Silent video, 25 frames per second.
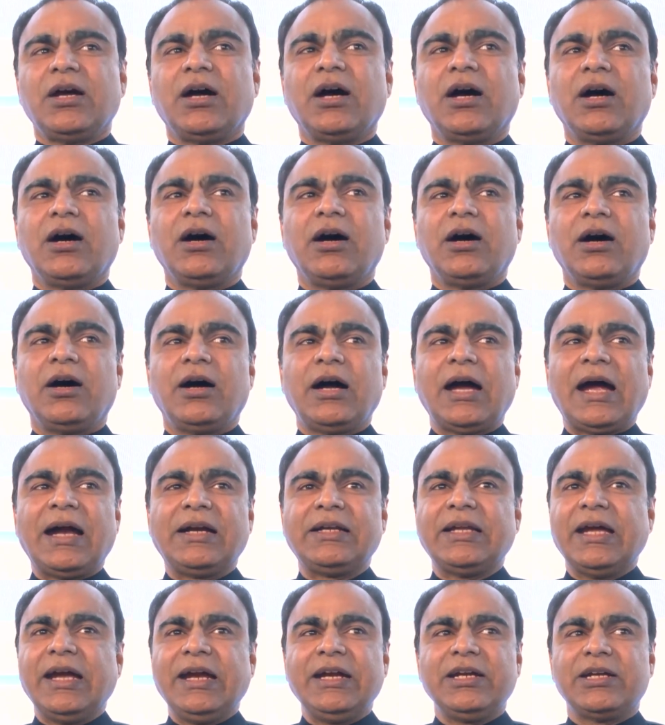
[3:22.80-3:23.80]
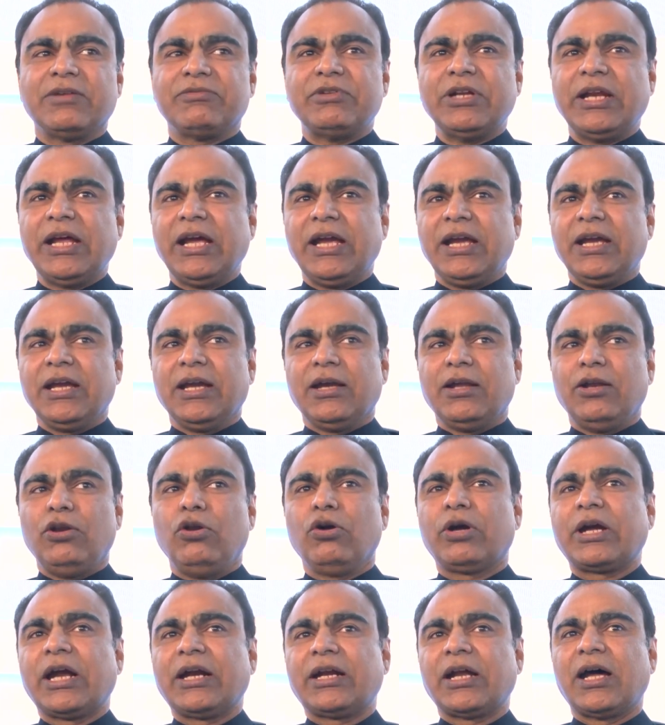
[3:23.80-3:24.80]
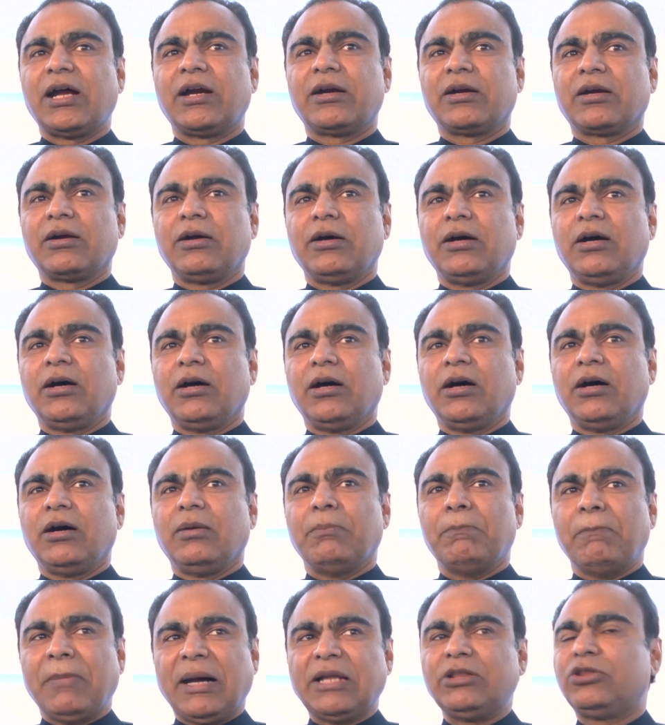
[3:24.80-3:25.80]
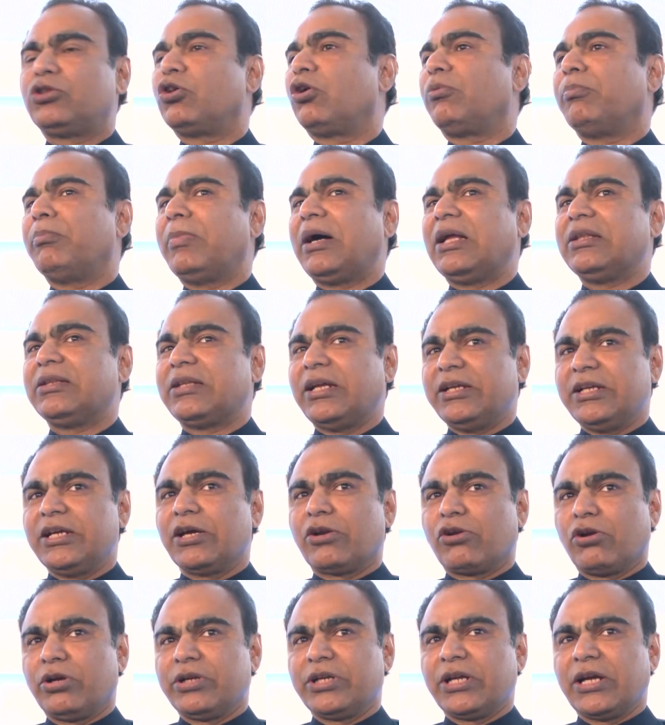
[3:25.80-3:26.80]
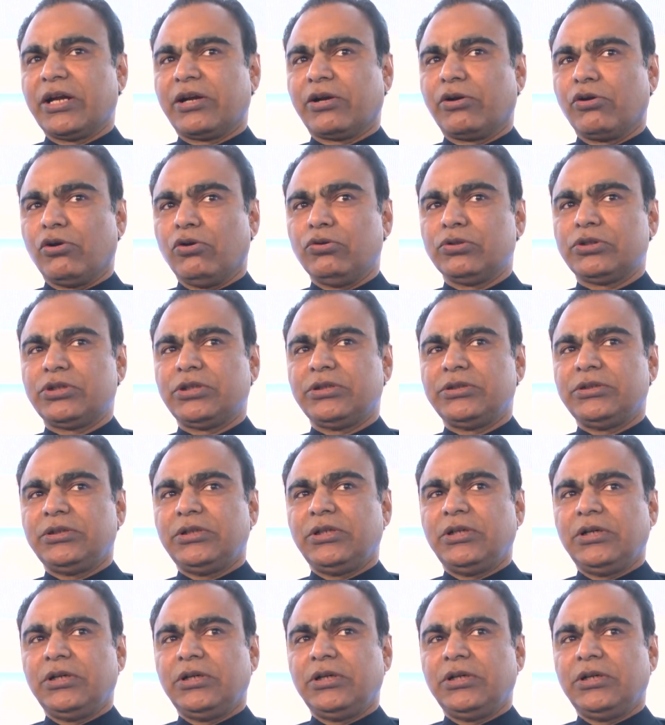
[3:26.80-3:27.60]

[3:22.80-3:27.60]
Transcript: at the end of the day, look at our month-on-month and year-on-year growth.